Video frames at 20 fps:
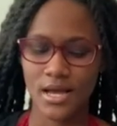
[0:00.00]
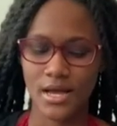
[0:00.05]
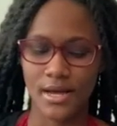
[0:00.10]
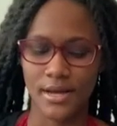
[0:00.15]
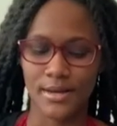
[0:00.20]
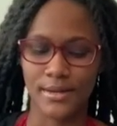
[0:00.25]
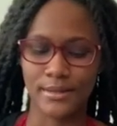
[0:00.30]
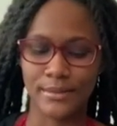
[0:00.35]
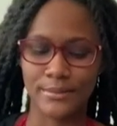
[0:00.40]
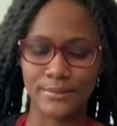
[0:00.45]

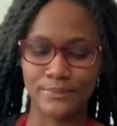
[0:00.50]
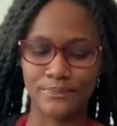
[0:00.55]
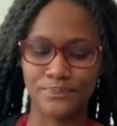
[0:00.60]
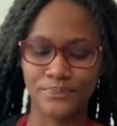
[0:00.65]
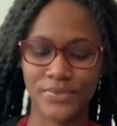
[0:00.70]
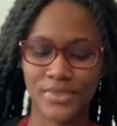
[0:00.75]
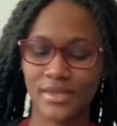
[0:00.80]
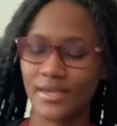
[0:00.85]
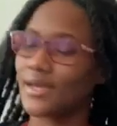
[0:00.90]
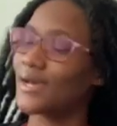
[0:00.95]
Um,
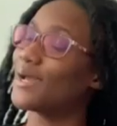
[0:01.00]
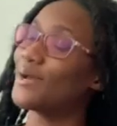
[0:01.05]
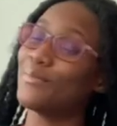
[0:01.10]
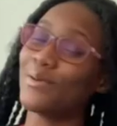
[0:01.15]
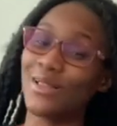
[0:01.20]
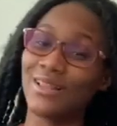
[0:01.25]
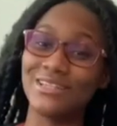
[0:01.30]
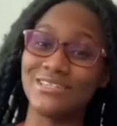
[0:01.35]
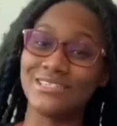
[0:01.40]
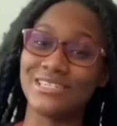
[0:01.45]
I
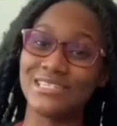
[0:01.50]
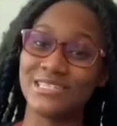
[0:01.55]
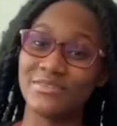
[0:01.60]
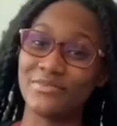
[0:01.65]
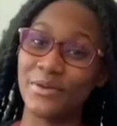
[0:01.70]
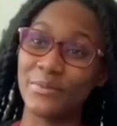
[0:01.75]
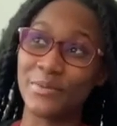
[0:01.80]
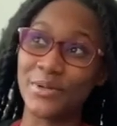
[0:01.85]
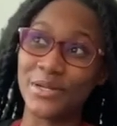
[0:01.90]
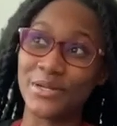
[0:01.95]
apologize if I
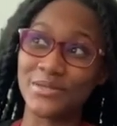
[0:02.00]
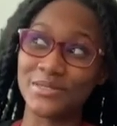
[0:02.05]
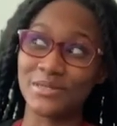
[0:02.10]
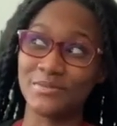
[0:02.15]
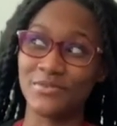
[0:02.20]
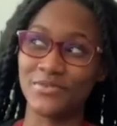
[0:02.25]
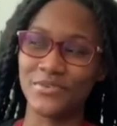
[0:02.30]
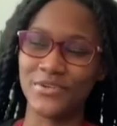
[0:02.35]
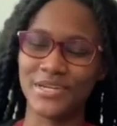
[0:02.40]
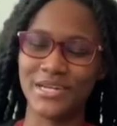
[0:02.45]
pronounce some
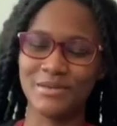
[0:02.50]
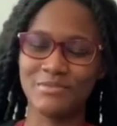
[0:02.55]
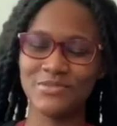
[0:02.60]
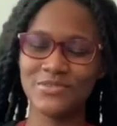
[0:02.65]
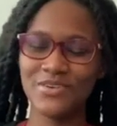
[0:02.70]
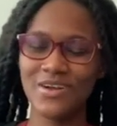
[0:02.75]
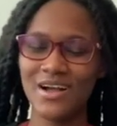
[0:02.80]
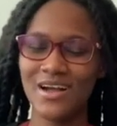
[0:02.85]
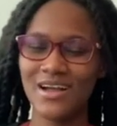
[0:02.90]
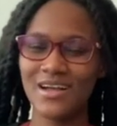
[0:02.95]
of your names
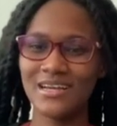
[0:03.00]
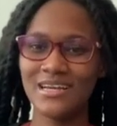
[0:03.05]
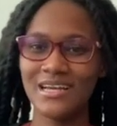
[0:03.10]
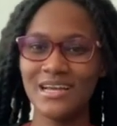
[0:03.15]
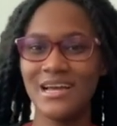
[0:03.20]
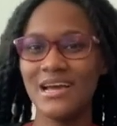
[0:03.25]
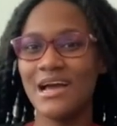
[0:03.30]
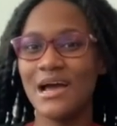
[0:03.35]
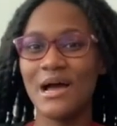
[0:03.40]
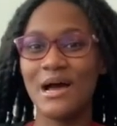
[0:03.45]
wrong.
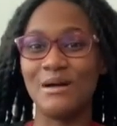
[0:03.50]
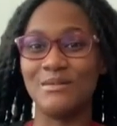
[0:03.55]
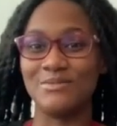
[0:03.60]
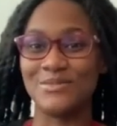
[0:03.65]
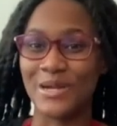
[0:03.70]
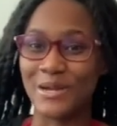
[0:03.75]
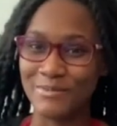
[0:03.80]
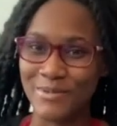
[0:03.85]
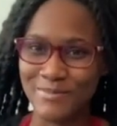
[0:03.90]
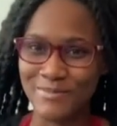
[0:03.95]
I'm
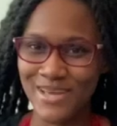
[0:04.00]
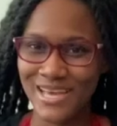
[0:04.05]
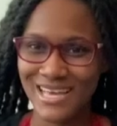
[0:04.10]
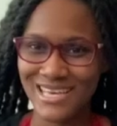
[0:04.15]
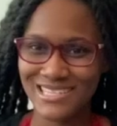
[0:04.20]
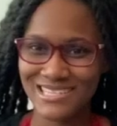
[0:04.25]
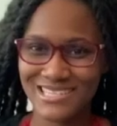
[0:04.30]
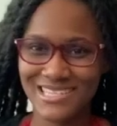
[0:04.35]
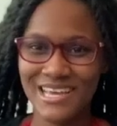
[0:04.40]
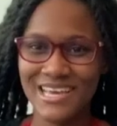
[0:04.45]
trying my
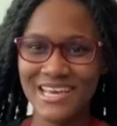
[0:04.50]
best,